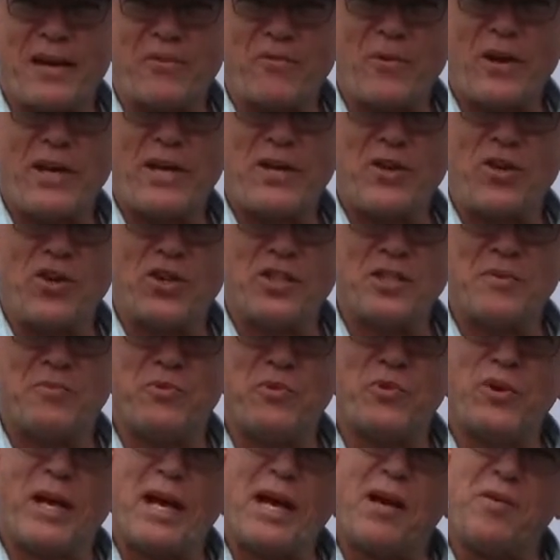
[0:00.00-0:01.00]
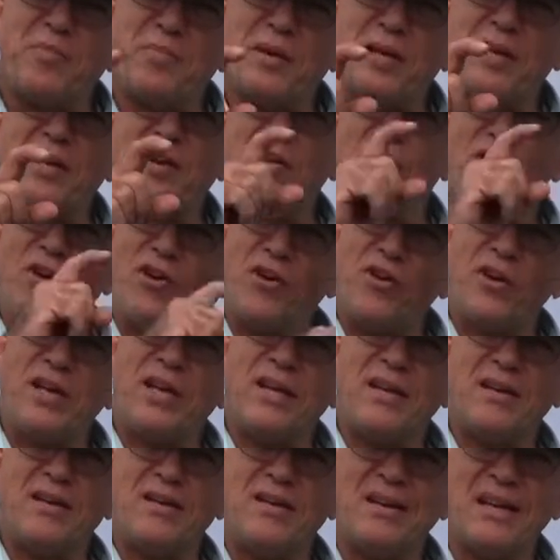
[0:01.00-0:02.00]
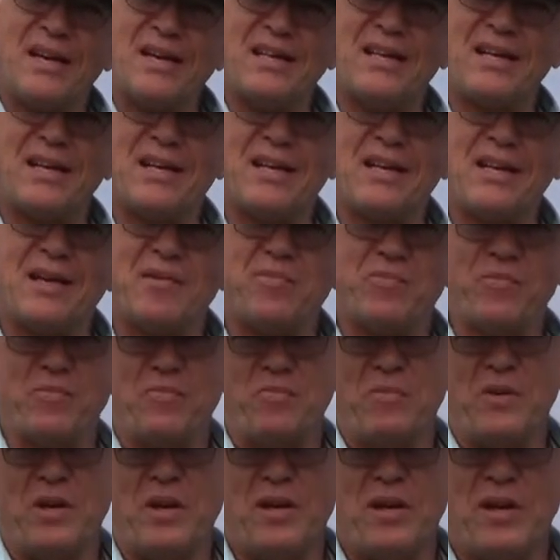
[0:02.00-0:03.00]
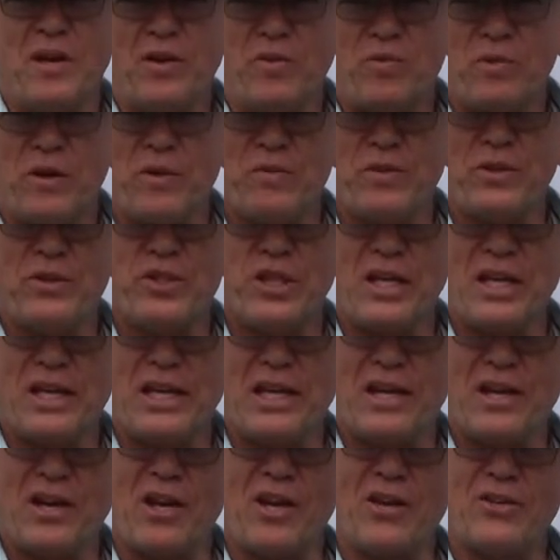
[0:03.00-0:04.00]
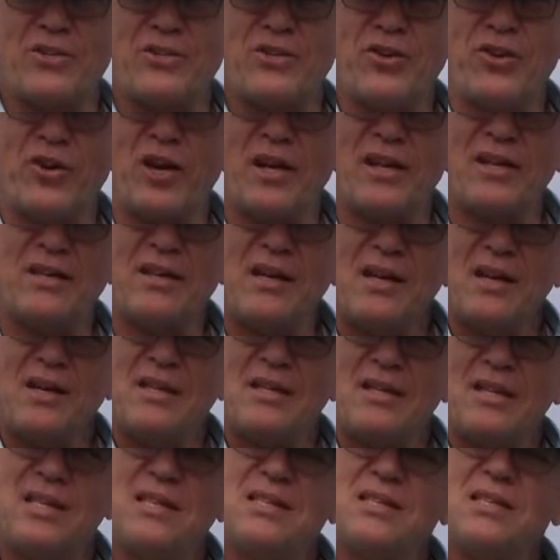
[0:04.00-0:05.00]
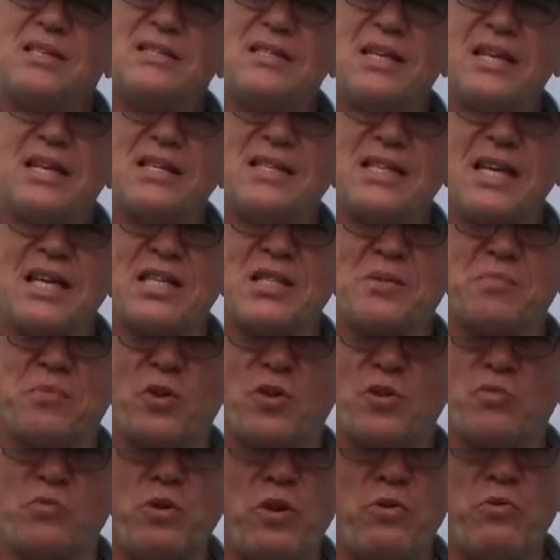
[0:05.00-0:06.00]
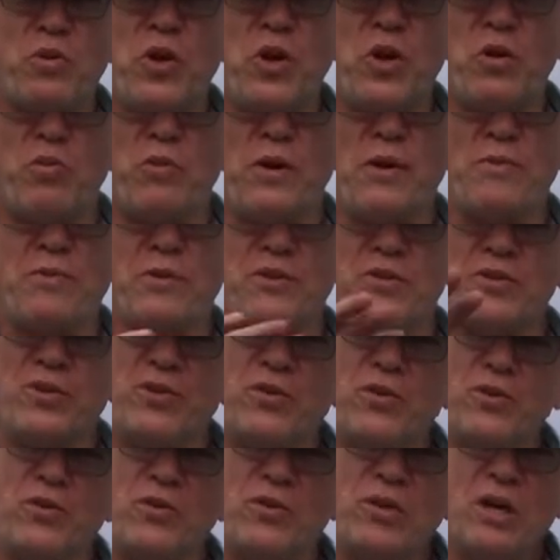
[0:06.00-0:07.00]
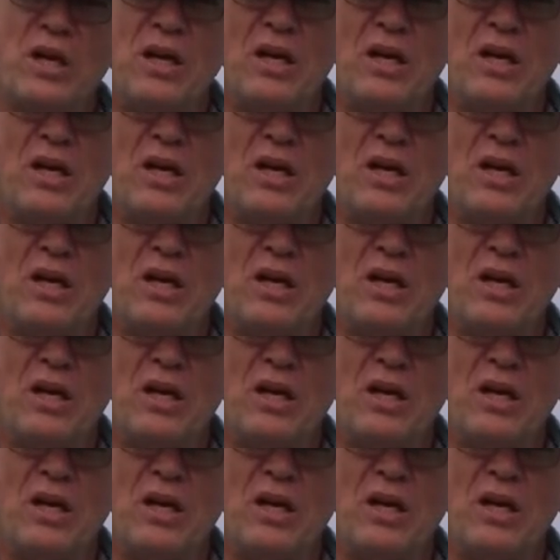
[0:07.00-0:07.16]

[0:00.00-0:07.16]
unrecognisable now, but early in the clip where we're jigging at low tide, this is the exact spot we were, where we saw